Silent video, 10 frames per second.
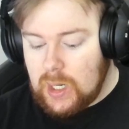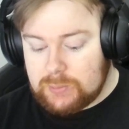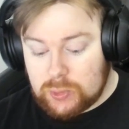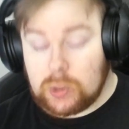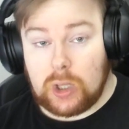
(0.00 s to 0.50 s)
I'm
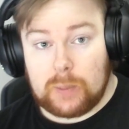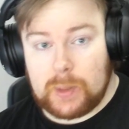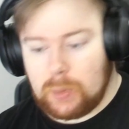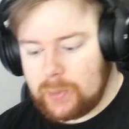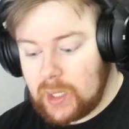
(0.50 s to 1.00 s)
sure a lot of
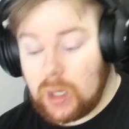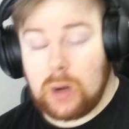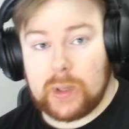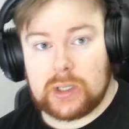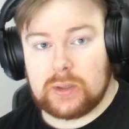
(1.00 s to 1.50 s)
people will be like,
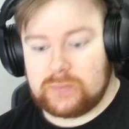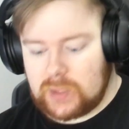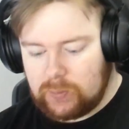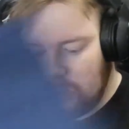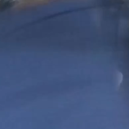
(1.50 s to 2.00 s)
oh, I could have
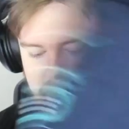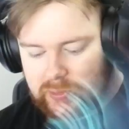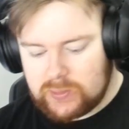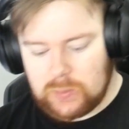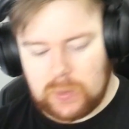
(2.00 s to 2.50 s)
done with one of
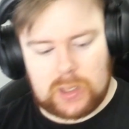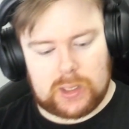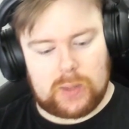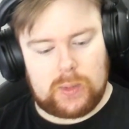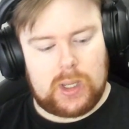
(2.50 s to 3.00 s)
those a while
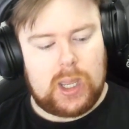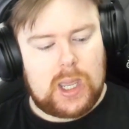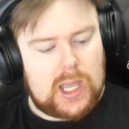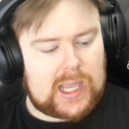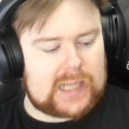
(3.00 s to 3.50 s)
ago.
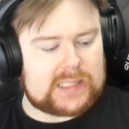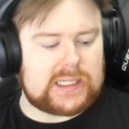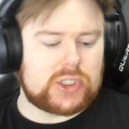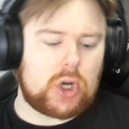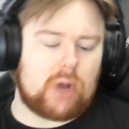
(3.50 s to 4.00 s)
Okay,
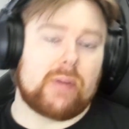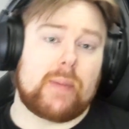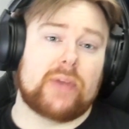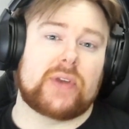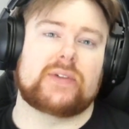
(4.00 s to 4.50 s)
T-shirt of the
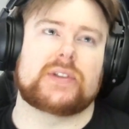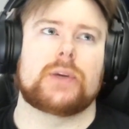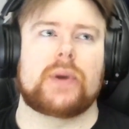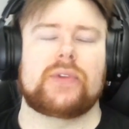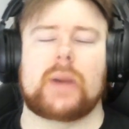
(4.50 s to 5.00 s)
month. So every single
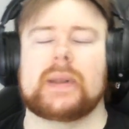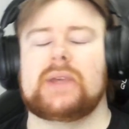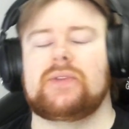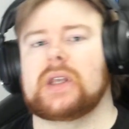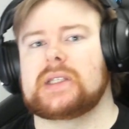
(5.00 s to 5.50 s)
month, I
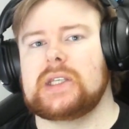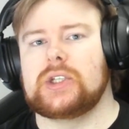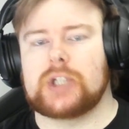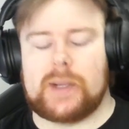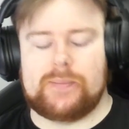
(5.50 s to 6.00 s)
believe you get a
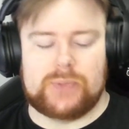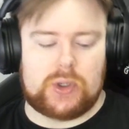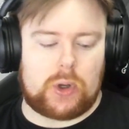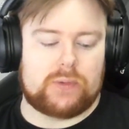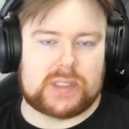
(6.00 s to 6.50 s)
T-shirt. You've
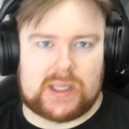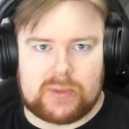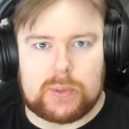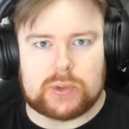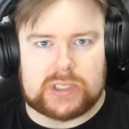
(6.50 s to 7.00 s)
got to obviously give
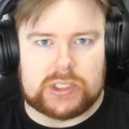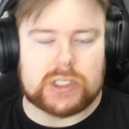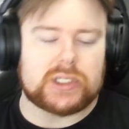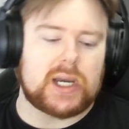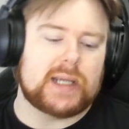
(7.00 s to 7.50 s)
them your T-shirt
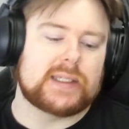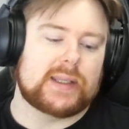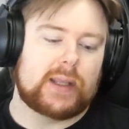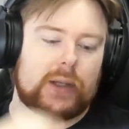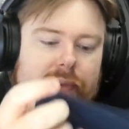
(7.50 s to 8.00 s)
size, and
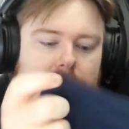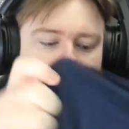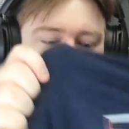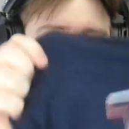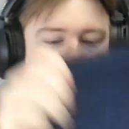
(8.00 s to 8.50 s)
then they'll
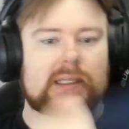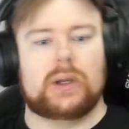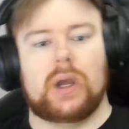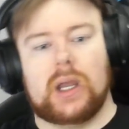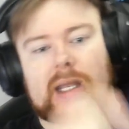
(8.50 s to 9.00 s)
send you it
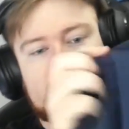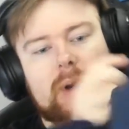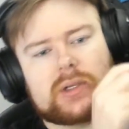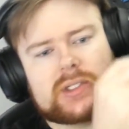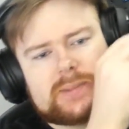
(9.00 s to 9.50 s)
uh, in the
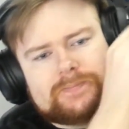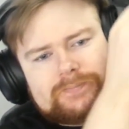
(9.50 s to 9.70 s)
box.